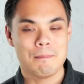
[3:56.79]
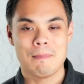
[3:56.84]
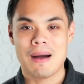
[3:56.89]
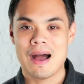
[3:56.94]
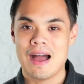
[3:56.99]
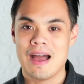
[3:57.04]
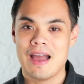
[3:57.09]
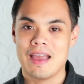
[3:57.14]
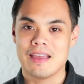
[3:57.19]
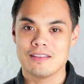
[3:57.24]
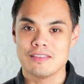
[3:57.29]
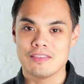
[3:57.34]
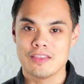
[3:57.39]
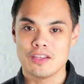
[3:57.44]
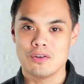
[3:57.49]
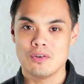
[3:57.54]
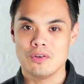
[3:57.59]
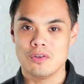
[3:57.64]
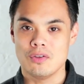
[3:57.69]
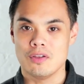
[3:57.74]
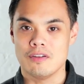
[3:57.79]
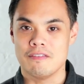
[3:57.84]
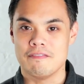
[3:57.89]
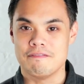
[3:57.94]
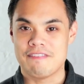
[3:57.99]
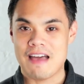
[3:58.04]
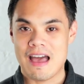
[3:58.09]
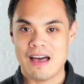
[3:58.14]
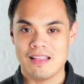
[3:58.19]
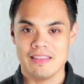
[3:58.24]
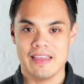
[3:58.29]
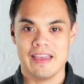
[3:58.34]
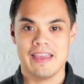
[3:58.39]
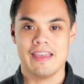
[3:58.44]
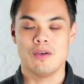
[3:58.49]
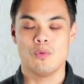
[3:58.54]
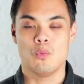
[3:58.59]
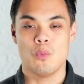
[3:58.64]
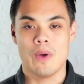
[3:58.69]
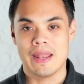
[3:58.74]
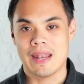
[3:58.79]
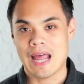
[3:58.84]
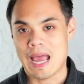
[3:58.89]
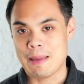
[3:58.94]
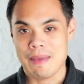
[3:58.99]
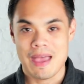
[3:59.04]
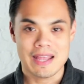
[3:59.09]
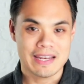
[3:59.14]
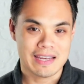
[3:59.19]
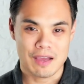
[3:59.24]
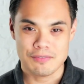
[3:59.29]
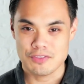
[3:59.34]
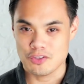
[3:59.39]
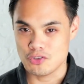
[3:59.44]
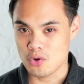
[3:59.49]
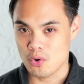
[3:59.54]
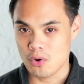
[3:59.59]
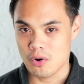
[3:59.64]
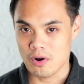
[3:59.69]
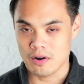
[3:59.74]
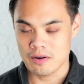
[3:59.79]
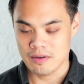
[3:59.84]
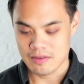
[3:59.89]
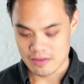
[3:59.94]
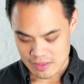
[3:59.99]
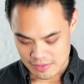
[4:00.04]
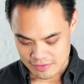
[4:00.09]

my little valet when I'm heading out the door.